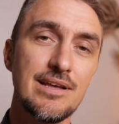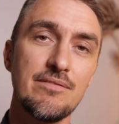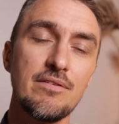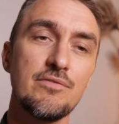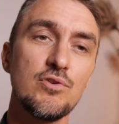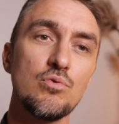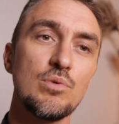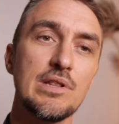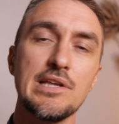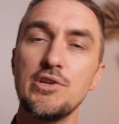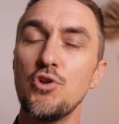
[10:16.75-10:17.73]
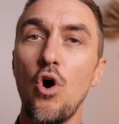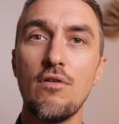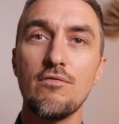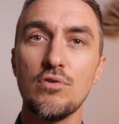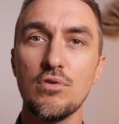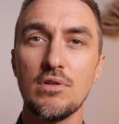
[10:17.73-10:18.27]
they have a few really
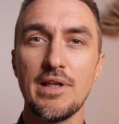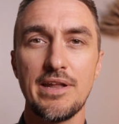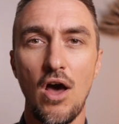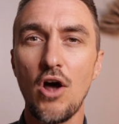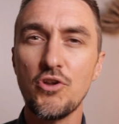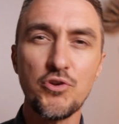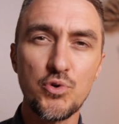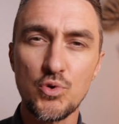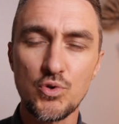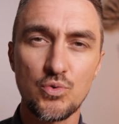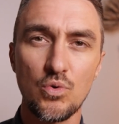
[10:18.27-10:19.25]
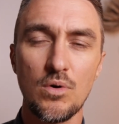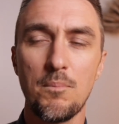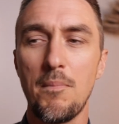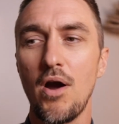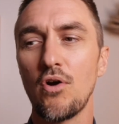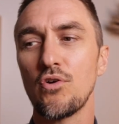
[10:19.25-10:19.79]
novel and unusual
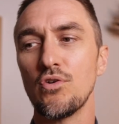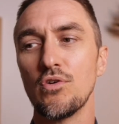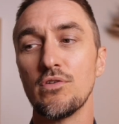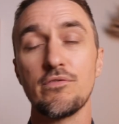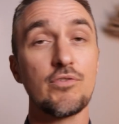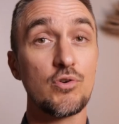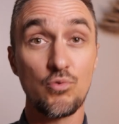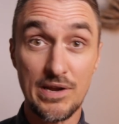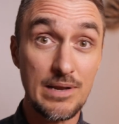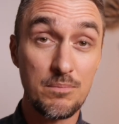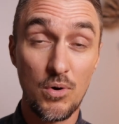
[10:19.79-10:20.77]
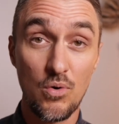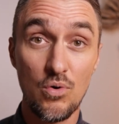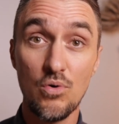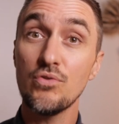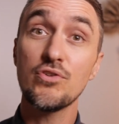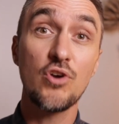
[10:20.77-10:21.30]
markers for green
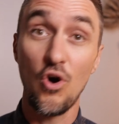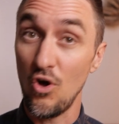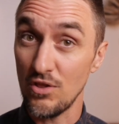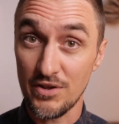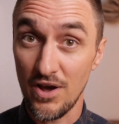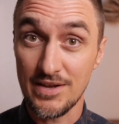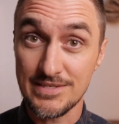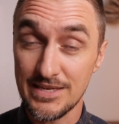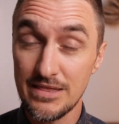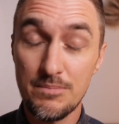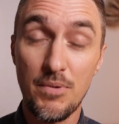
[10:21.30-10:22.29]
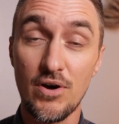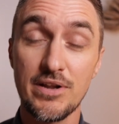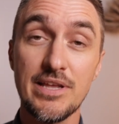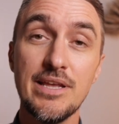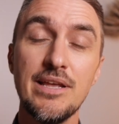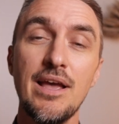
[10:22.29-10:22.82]
mold colonizing the
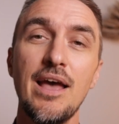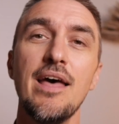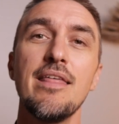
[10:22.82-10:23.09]
body,